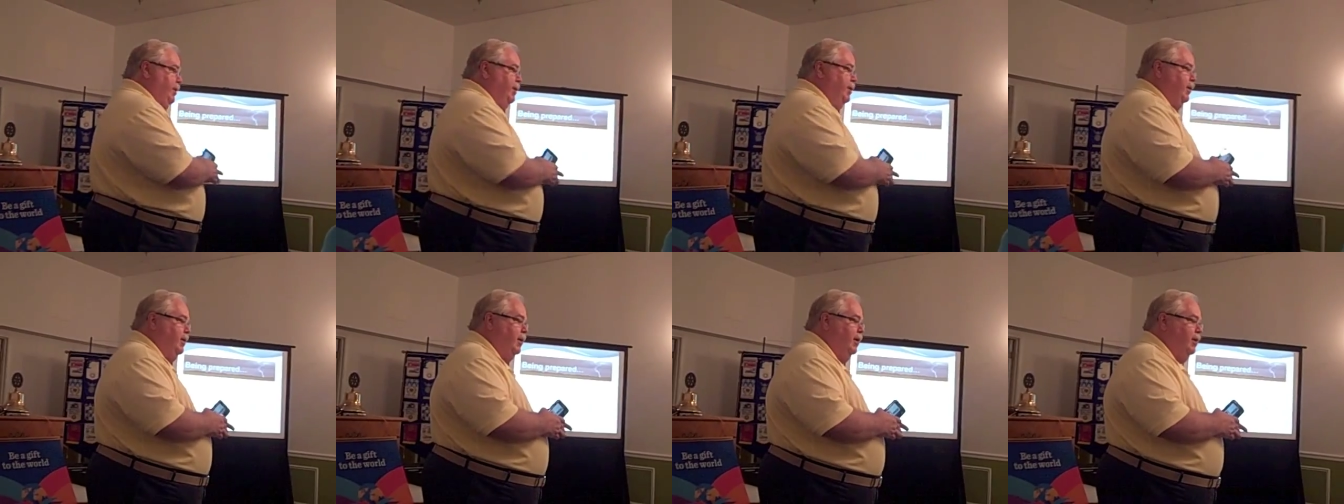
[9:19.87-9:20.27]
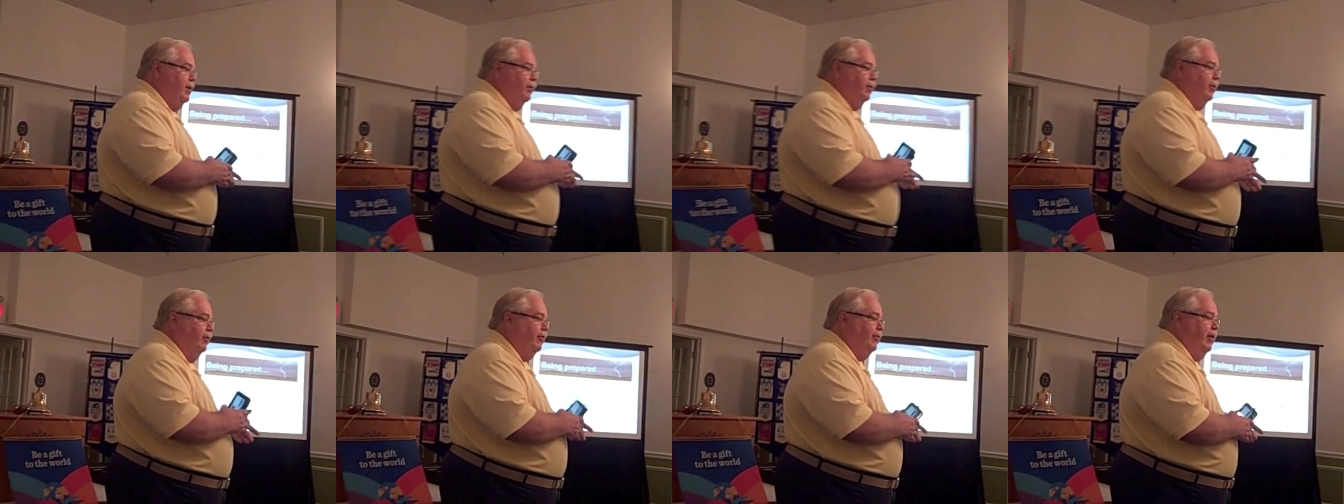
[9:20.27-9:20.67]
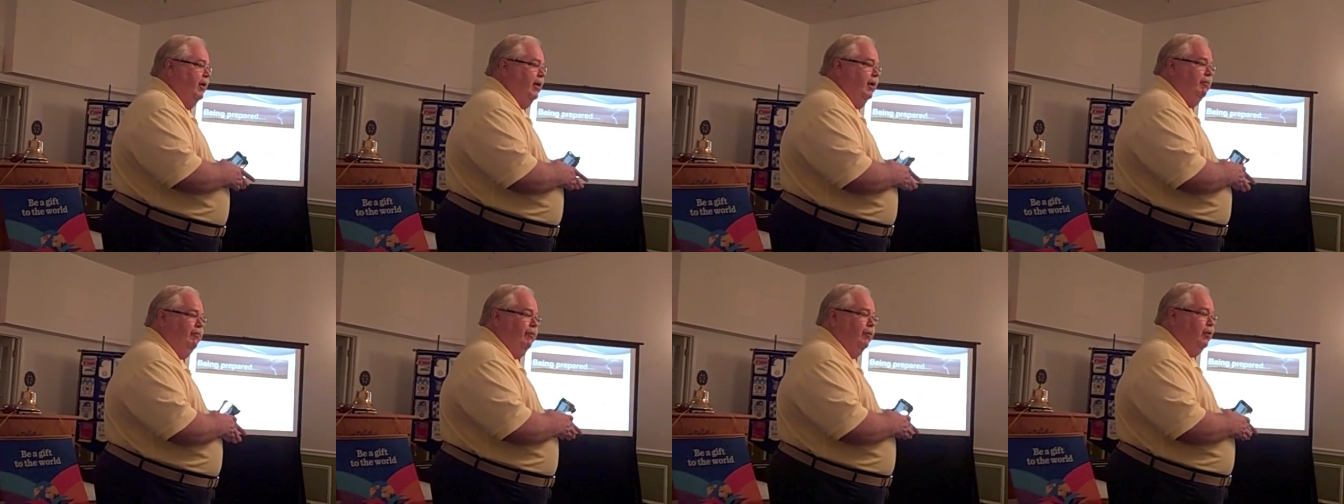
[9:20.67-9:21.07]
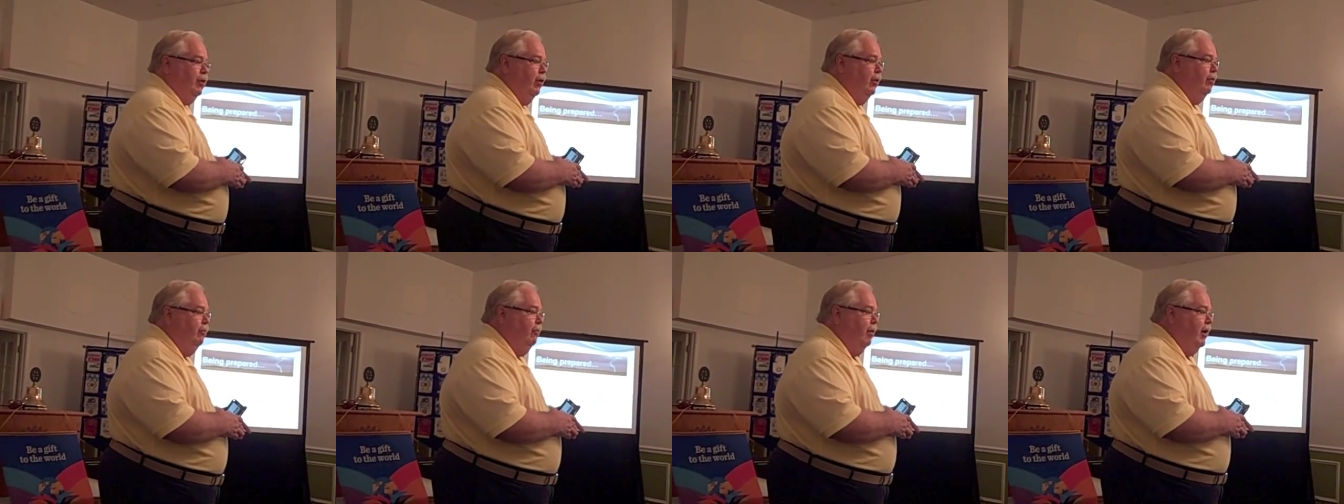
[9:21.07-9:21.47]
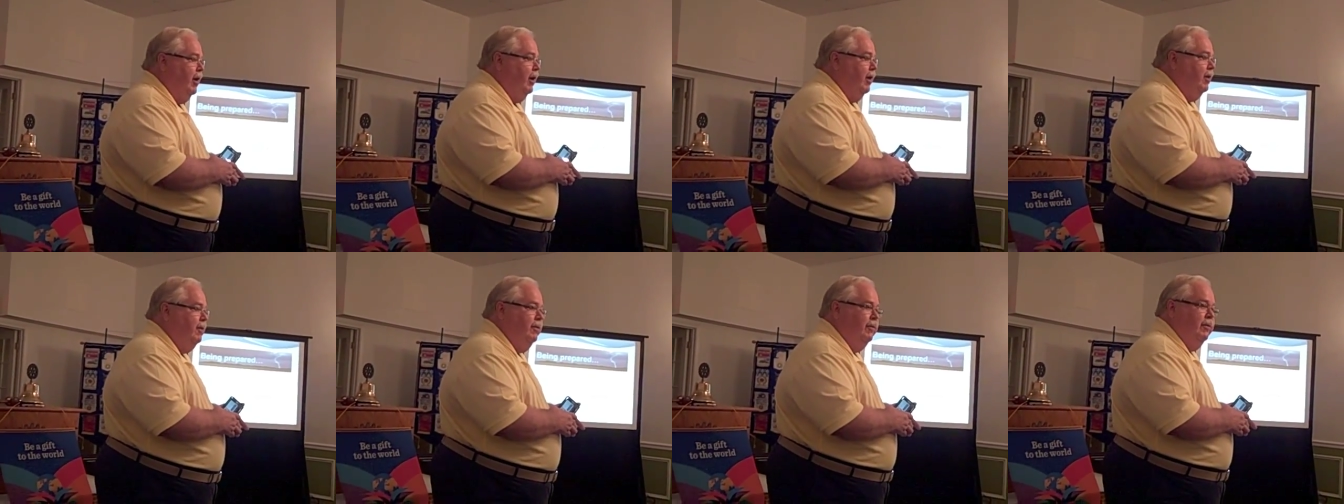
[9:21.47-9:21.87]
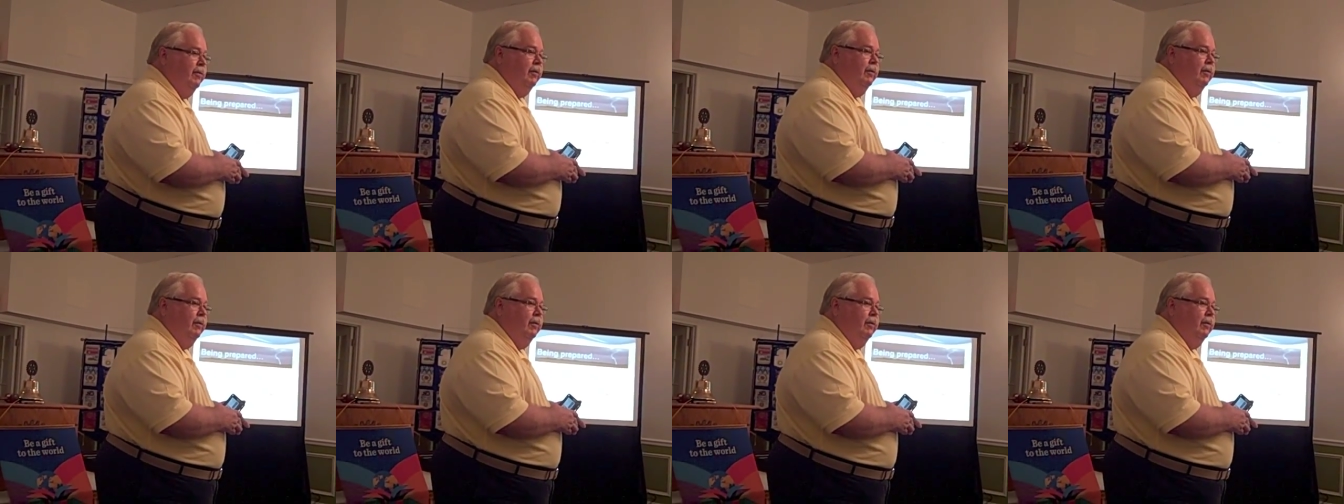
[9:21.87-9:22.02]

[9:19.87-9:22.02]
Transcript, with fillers: be you can sign up for Code Red.